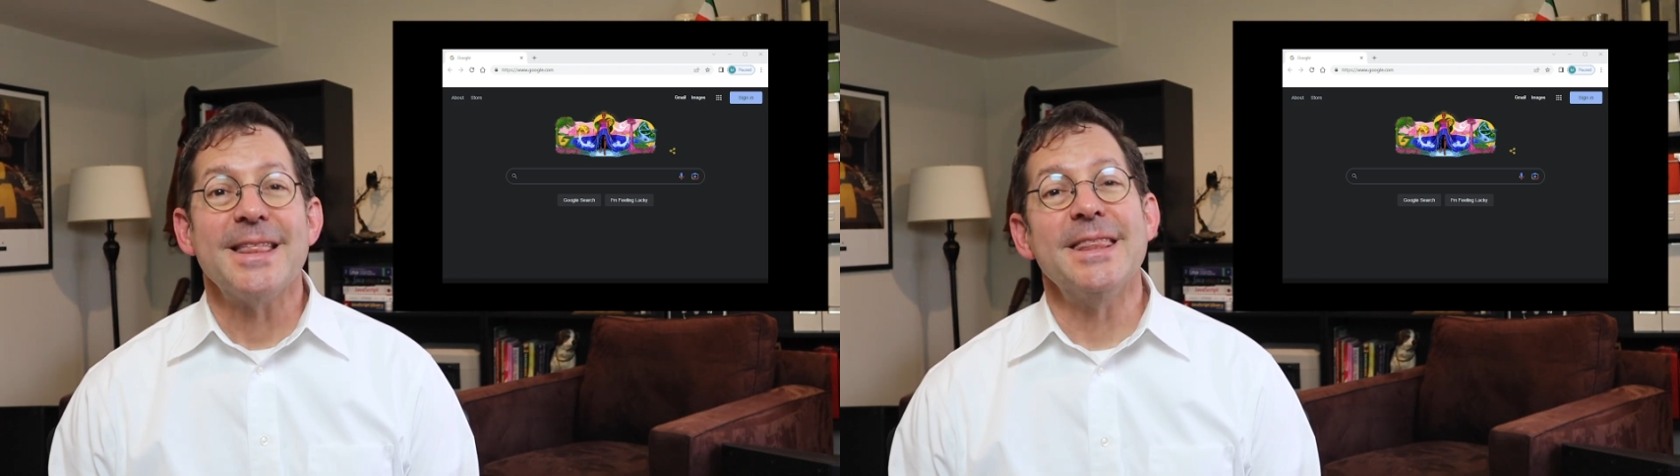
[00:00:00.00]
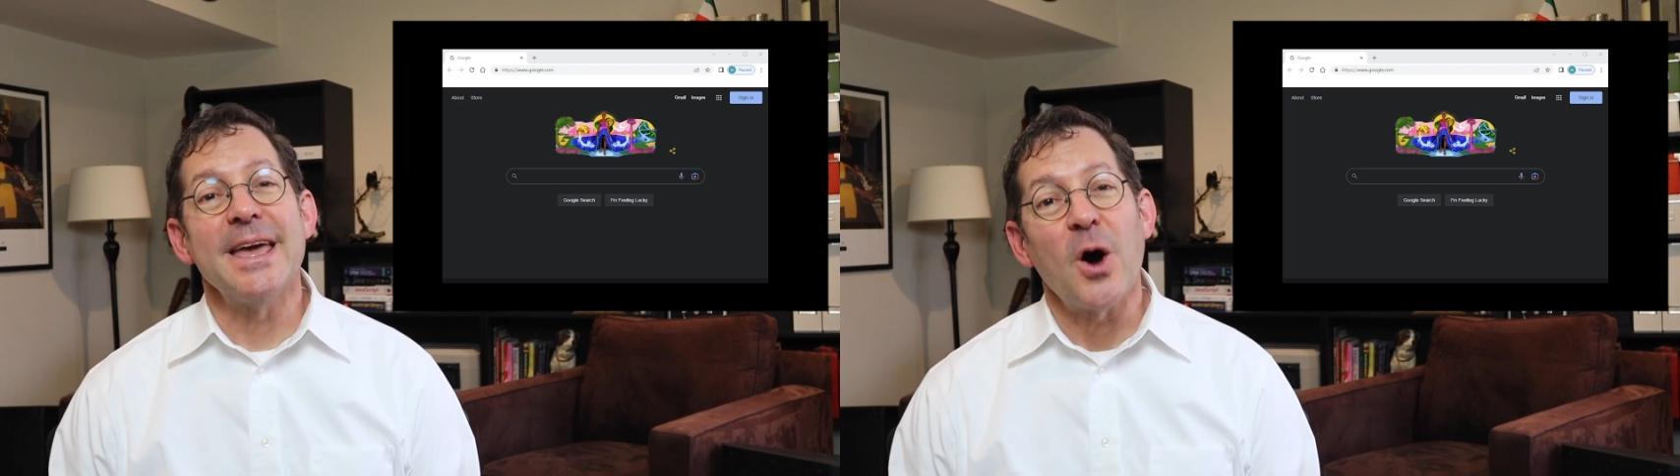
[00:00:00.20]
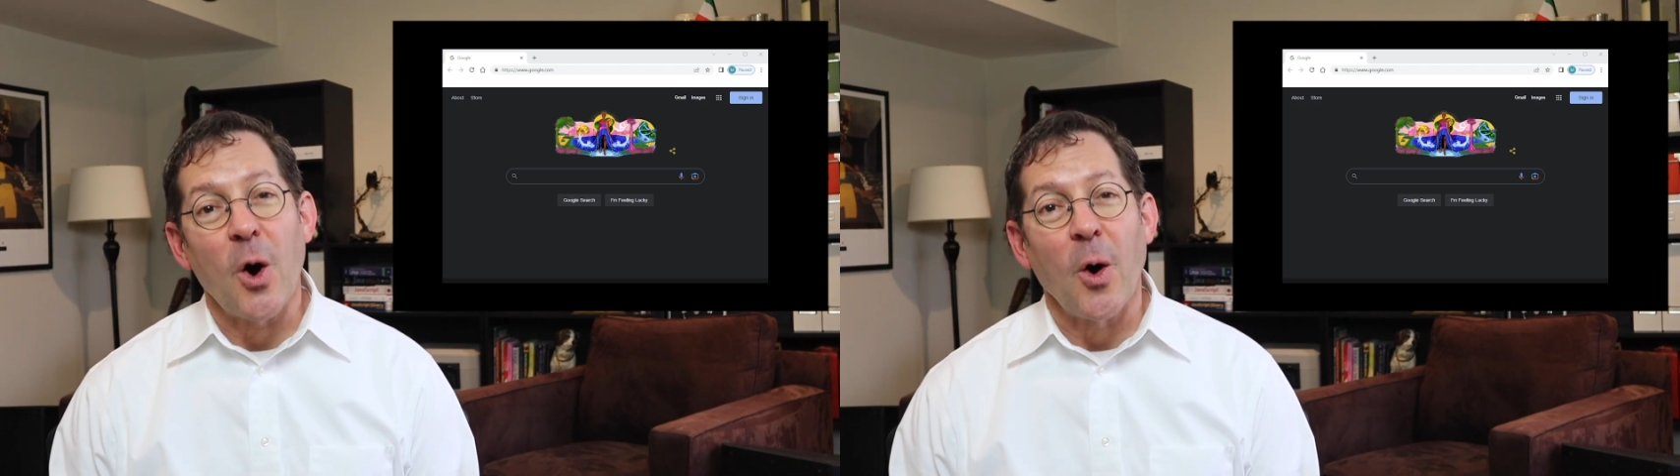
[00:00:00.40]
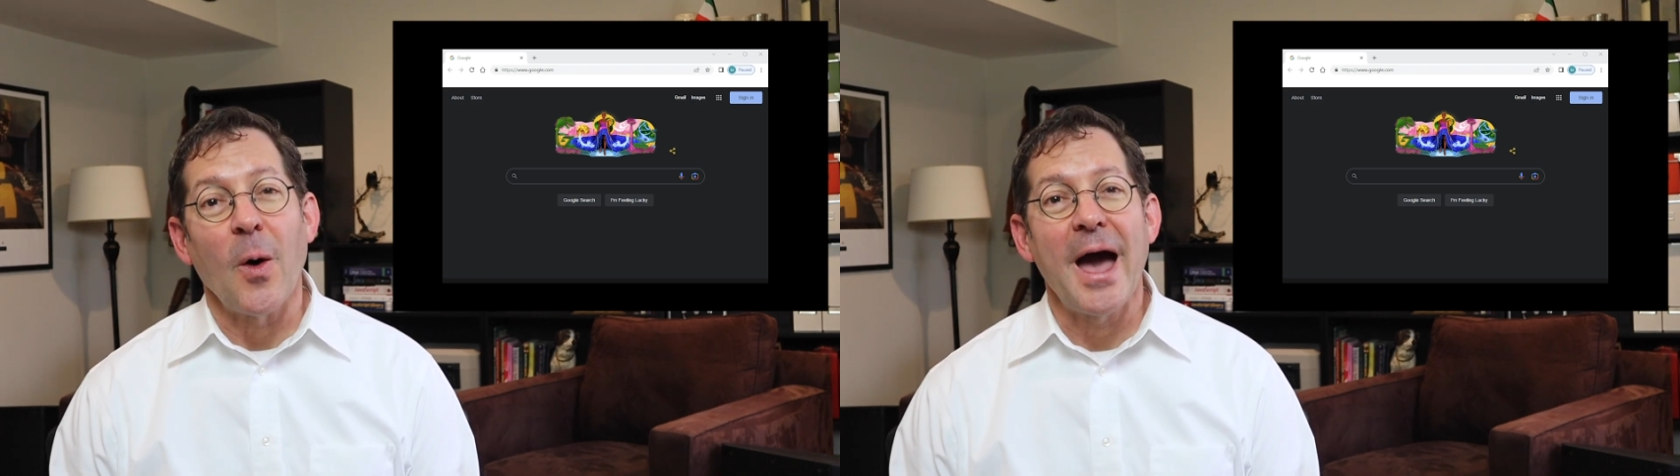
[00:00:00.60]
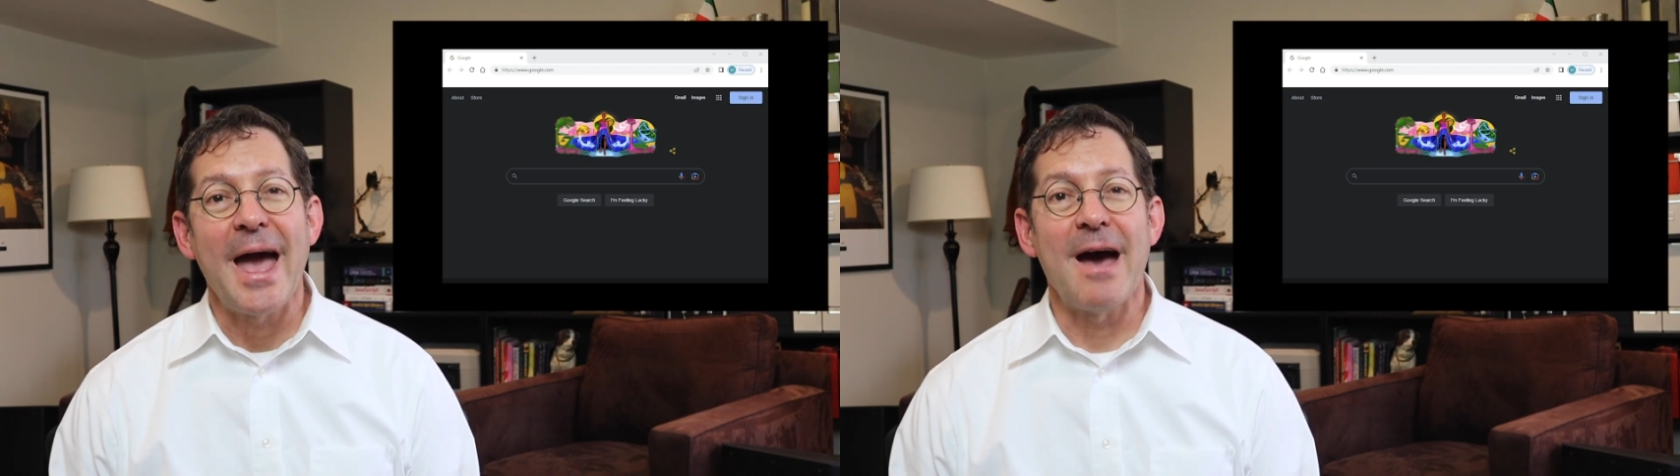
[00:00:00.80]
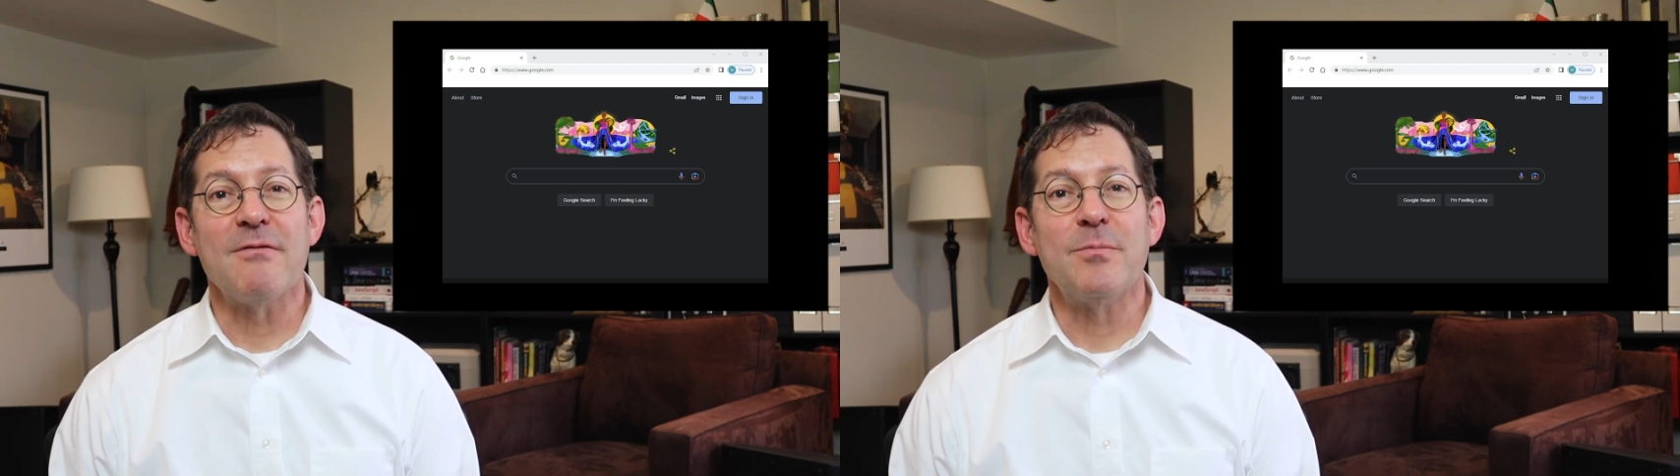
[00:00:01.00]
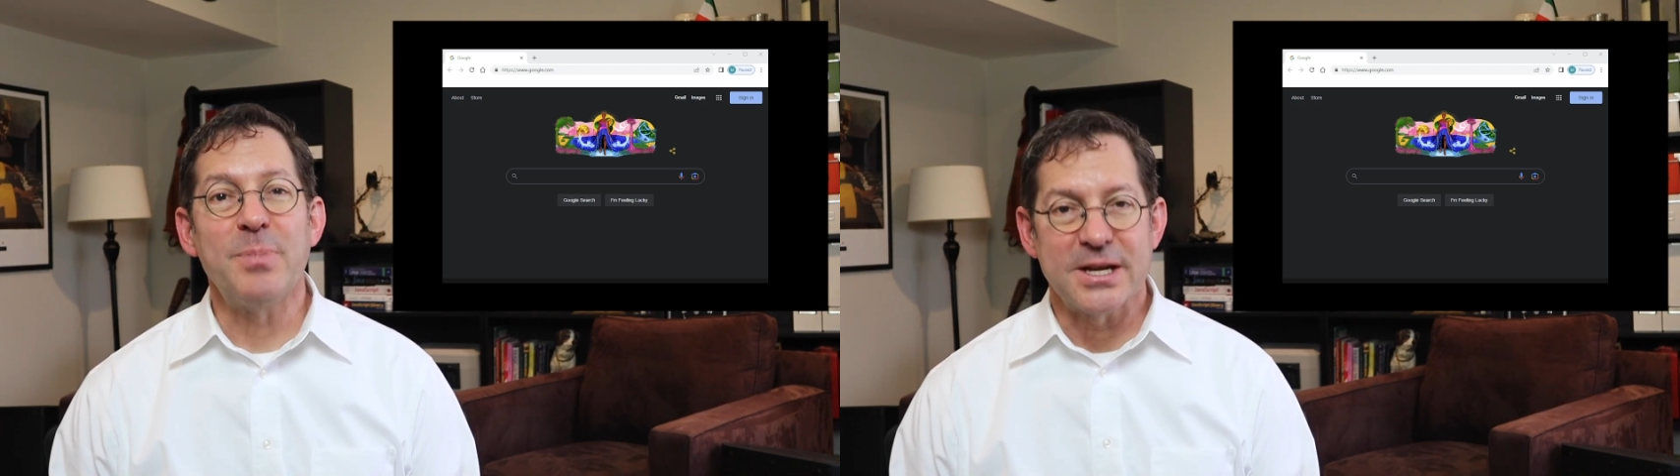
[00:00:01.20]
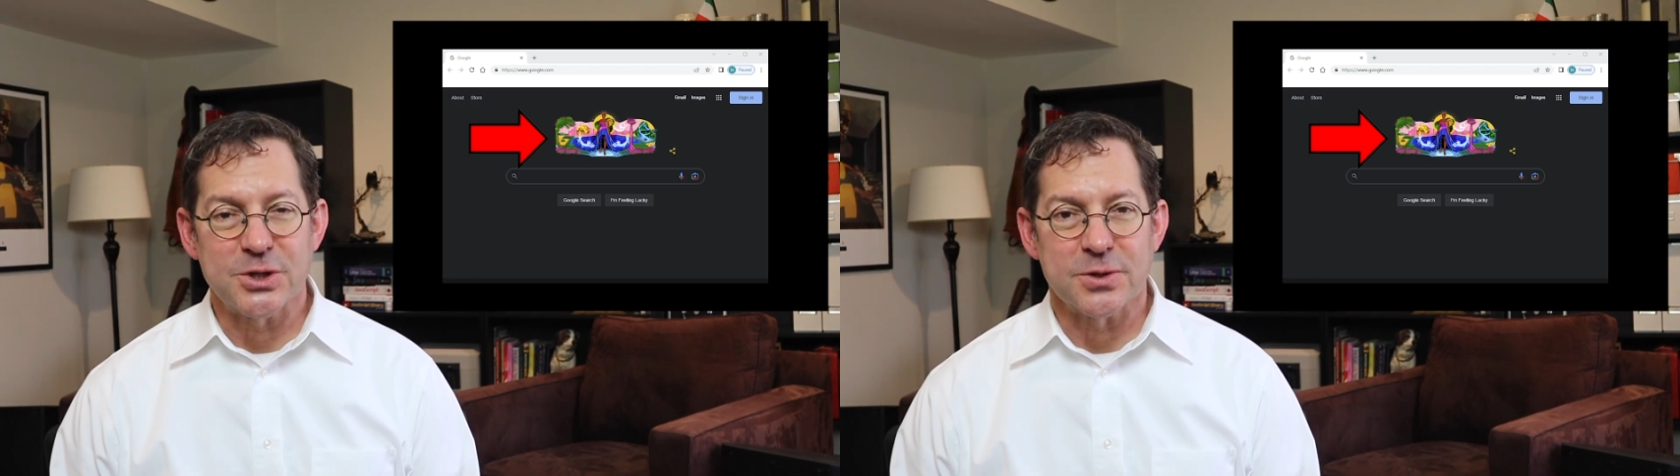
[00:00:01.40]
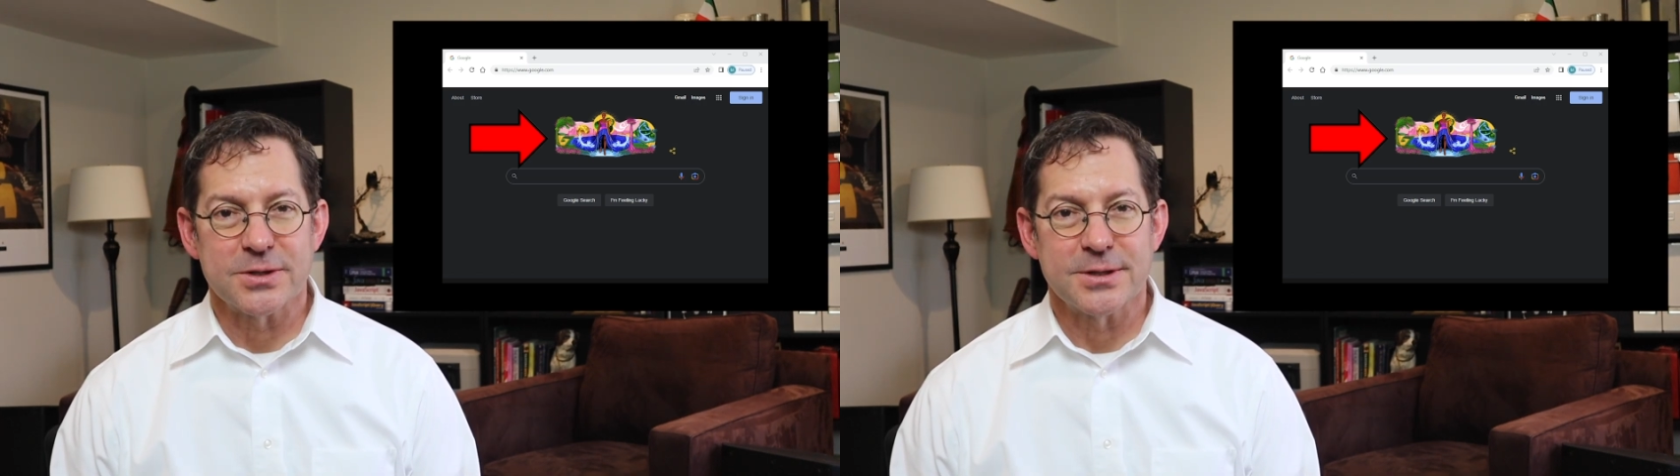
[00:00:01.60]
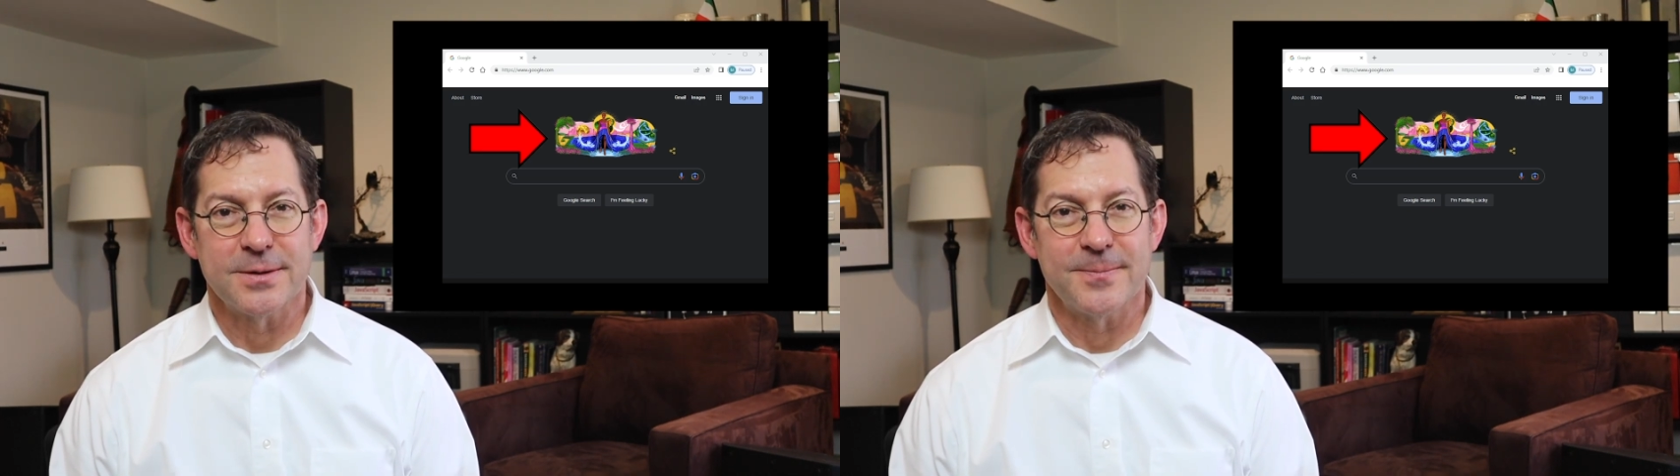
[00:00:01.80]
They all have
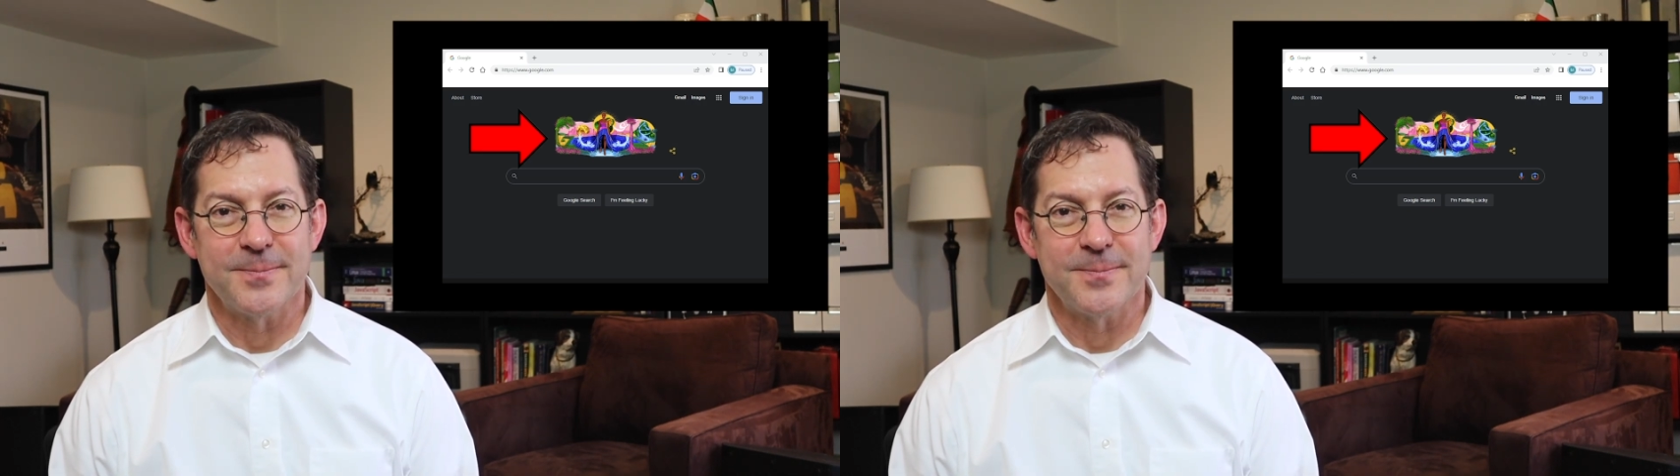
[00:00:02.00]
pictures.